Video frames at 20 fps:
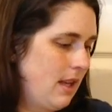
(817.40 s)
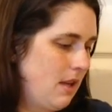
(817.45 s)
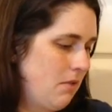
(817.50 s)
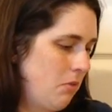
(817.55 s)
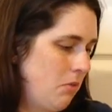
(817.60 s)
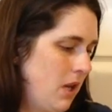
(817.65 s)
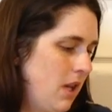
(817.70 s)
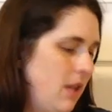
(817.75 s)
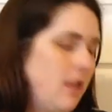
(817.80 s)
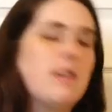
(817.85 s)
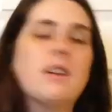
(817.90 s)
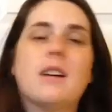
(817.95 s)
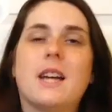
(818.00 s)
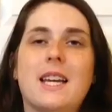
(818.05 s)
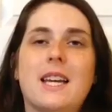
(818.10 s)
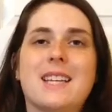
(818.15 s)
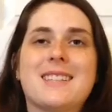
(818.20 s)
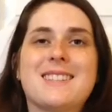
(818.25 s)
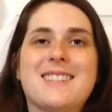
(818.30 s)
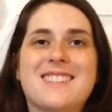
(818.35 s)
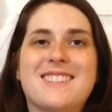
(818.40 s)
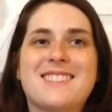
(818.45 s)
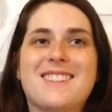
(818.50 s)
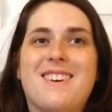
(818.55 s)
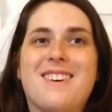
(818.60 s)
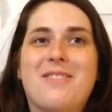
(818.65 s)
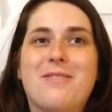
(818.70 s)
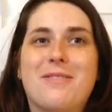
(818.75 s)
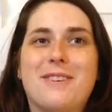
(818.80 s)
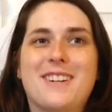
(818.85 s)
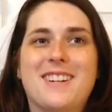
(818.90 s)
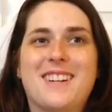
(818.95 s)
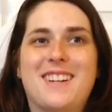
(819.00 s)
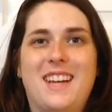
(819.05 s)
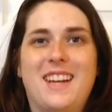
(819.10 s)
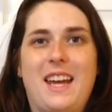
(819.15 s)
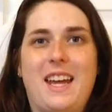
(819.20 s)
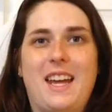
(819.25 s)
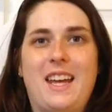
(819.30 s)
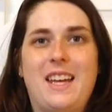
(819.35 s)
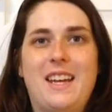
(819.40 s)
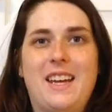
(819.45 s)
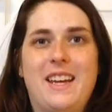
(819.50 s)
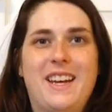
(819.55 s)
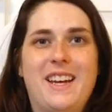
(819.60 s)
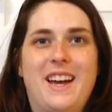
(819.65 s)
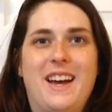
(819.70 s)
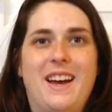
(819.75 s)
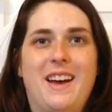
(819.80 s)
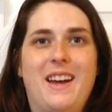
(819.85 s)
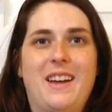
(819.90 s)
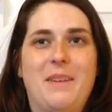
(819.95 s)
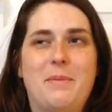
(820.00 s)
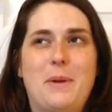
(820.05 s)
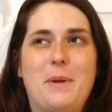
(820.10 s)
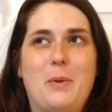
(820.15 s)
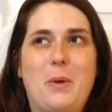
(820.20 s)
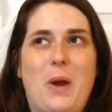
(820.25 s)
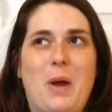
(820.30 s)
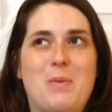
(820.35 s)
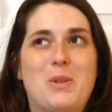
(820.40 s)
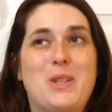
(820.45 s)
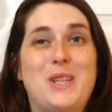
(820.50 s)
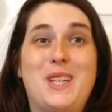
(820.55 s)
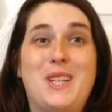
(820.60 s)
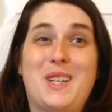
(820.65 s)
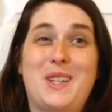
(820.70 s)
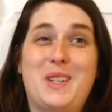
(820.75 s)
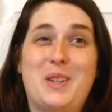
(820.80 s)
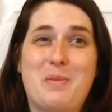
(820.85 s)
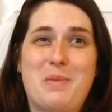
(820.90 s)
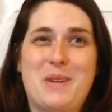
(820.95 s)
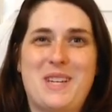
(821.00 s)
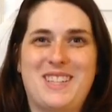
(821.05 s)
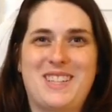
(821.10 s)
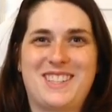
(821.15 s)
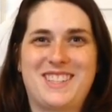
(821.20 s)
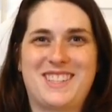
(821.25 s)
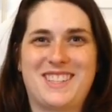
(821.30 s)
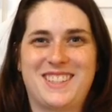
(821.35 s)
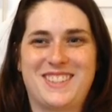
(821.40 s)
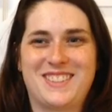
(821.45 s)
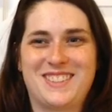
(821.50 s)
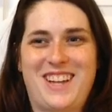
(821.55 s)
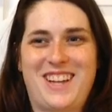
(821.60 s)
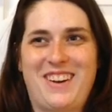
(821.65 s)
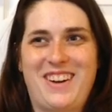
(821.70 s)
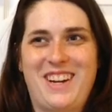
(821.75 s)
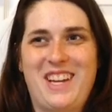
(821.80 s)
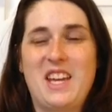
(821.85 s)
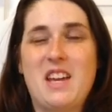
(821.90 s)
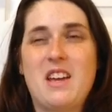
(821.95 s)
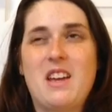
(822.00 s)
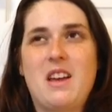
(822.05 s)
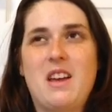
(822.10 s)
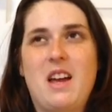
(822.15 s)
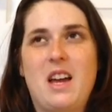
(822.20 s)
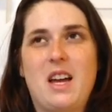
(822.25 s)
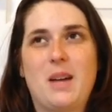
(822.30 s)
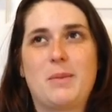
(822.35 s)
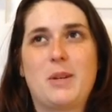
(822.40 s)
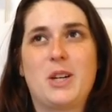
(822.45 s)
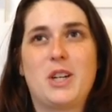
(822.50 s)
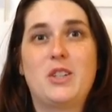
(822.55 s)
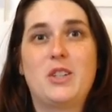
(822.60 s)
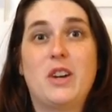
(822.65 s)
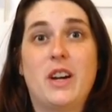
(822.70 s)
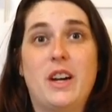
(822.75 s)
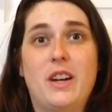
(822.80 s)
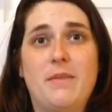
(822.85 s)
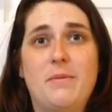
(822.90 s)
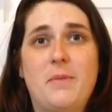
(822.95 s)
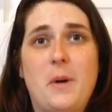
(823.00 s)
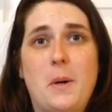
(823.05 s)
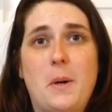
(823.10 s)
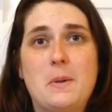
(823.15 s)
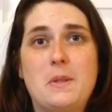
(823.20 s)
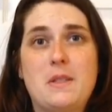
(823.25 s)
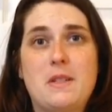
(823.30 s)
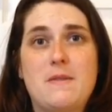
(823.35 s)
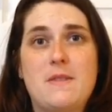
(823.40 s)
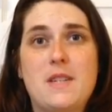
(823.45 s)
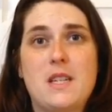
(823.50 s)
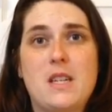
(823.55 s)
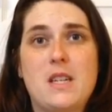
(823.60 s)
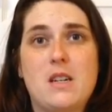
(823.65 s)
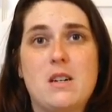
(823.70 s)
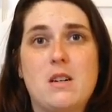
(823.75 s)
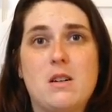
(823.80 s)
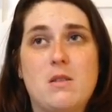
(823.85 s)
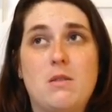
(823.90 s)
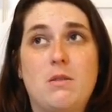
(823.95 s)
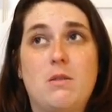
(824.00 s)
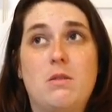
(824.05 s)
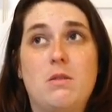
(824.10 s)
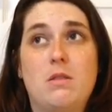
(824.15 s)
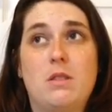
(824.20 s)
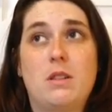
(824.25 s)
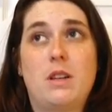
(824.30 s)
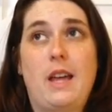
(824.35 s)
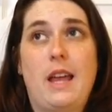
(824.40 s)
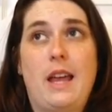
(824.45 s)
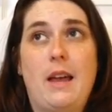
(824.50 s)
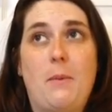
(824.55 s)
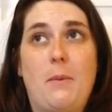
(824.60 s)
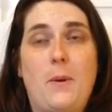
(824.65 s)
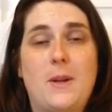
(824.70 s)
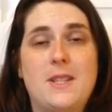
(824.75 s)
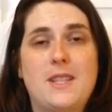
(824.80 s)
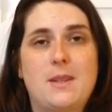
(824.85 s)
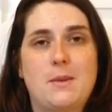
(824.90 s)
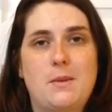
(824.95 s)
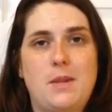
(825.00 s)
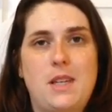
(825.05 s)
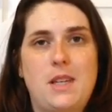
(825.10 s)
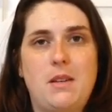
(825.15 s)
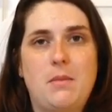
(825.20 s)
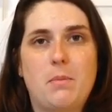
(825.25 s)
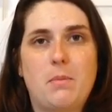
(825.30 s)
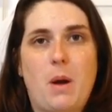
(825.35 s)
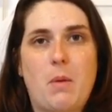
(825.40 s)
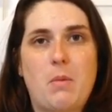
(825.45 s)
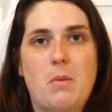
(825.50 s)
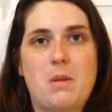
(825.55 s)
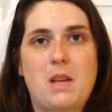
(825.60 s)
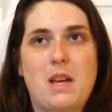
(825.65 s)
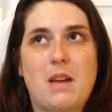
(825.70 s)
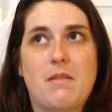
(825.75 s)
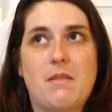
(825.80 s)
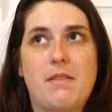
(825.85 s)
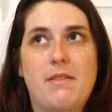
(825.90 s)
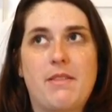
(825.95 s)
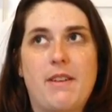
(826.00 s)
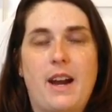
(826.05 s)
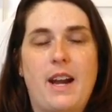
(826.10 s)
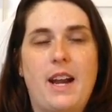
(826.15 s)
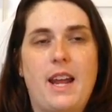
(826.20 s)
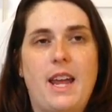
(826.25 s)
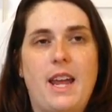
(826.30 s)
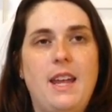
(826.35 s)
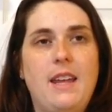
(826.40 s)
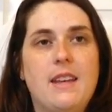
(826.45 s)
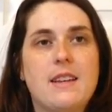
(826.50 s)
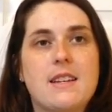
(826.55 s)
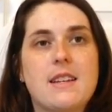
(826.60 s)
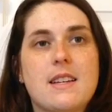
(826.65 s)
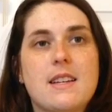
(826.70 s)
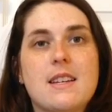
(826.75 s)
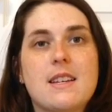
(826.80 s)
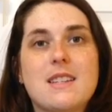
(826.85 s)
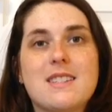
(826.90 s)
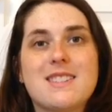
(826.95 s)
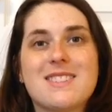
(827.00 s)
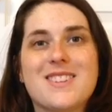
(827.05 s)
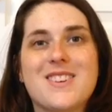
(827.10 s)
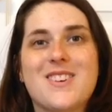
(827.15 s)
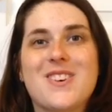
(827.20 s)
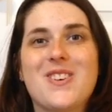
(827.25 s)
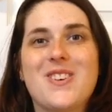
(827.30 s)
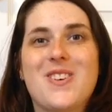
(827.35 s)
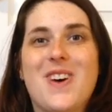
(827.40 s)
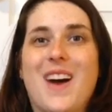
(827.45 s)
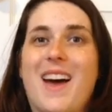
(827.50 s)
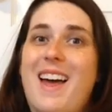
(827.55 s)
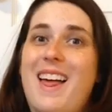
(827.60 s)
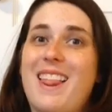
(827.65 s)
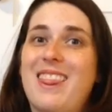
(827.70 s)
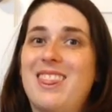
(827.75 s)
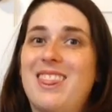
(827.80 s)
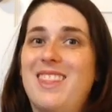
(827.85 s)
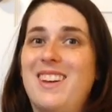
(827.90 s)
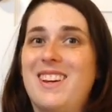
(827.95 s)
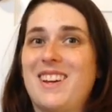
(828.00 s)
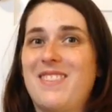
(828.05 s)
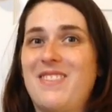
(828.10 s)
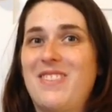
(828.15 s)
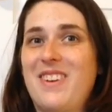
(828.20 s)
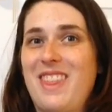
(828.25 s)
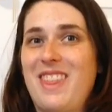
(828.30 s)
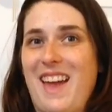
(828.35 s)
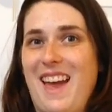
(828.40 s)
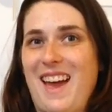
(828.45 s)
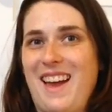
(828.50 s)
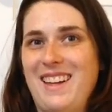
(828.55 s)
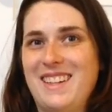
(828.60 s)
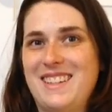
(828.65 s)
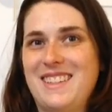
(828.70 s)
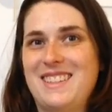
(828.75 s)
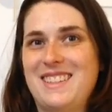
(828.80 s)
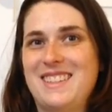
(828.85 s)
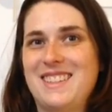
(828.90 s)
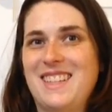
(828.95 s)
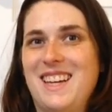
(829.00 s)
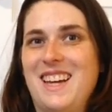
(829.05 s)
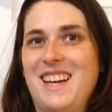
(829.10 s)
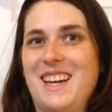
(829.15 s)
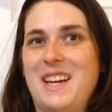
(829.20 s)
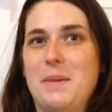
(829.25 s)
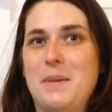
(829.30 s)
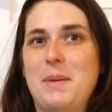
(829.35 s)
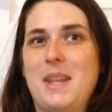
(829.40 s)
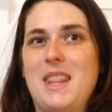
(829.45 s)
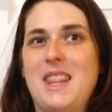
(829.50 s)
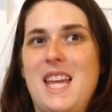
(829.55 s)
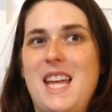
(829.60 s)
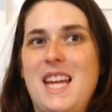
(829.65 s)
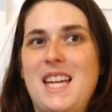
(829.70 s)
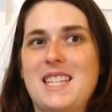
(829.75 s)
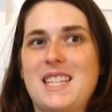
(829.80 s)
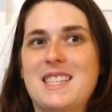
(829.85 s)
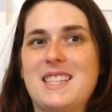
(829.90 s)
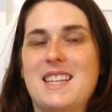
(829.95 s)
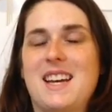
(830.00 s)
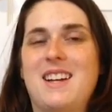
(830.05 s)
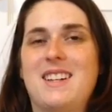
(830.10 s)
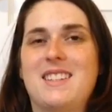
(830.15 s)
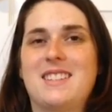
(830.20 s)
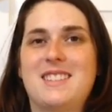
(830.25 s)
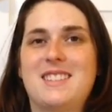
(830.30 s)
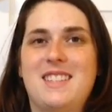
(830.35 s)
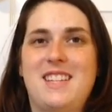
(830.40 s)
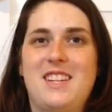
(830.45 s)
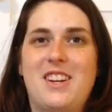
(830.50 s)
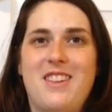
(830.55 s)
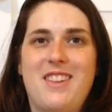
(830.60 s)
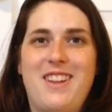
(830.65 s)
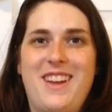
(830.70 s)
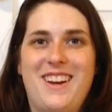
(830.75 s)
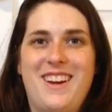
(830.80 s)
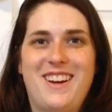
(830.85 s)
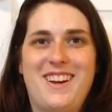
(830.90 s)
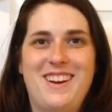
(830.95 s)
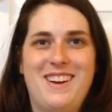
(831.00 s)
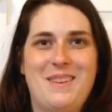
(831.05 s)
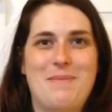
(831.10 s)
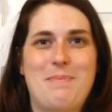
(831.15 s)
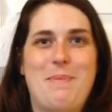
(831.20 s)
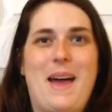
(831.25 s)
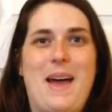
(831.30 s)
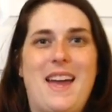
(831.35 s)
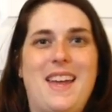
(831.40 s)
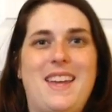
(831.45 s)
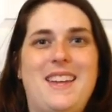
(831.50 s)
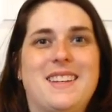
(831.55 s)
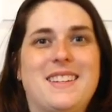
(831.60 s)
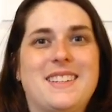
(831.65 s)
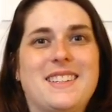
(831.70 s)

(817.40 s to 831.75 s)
well, I guess that's all for today. I've been rambling a little bit, so sorry. I'm going to try and post a video once a week, probably every Friday. So look for that. And thanks. I'll see y'all later. Bye.